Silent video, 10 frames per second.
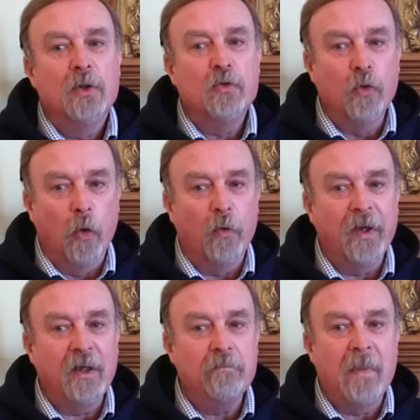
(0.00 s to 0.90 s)

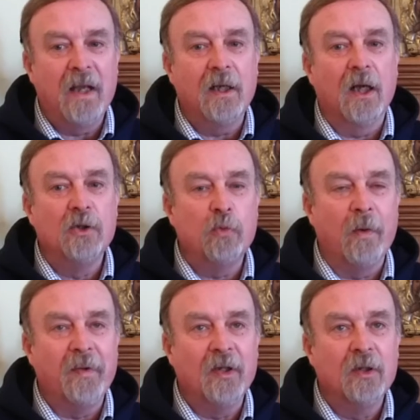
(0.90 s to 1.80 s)
drawing men and
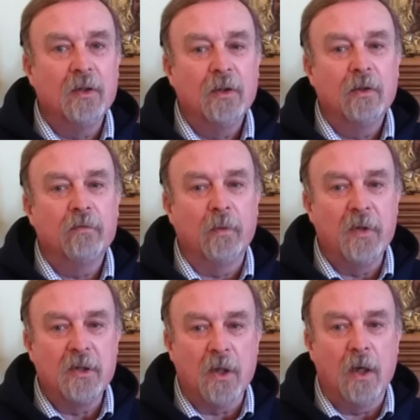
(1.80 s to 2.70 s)
women from
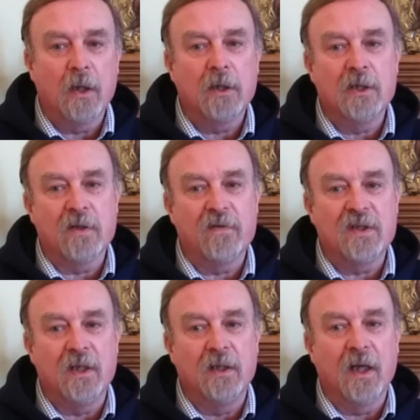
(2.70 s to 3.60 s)
the darkness of
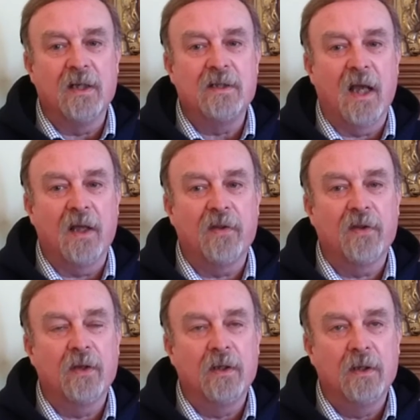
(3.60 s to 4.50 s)
sin and death
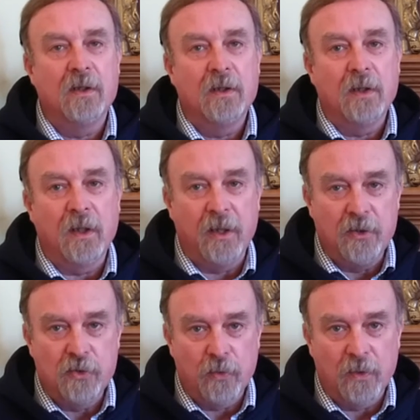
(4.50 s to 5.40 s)

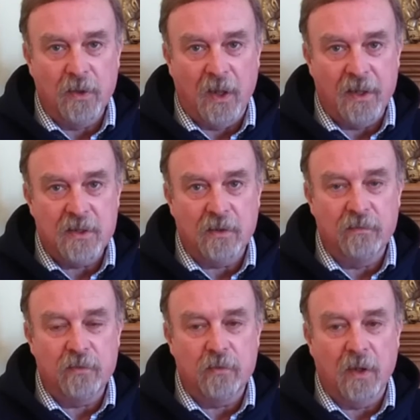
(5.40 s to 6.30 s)
into the light
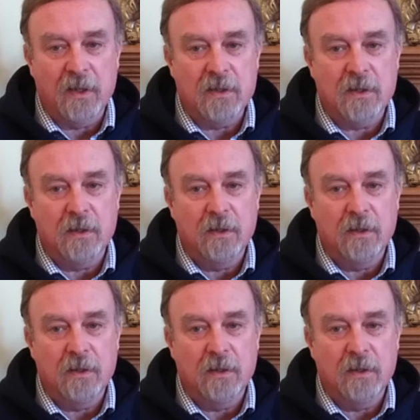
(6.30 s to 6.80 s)
of Christ.